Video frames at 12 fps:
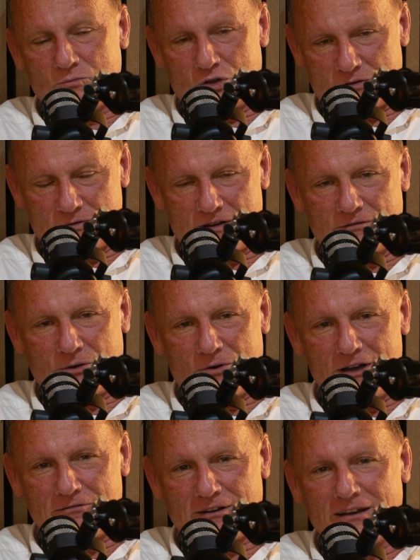just myself and the
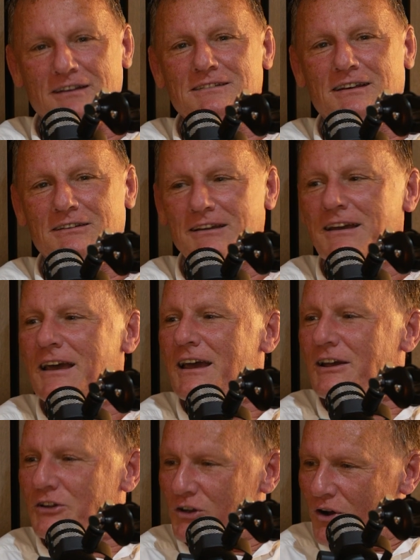wife, and I said,
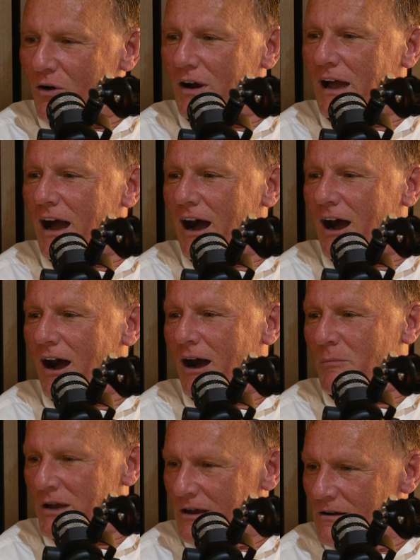
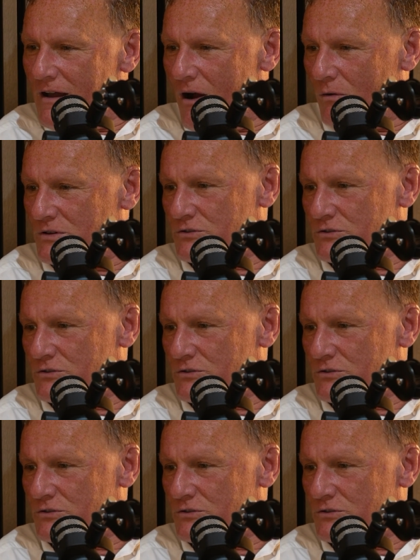I'm here now.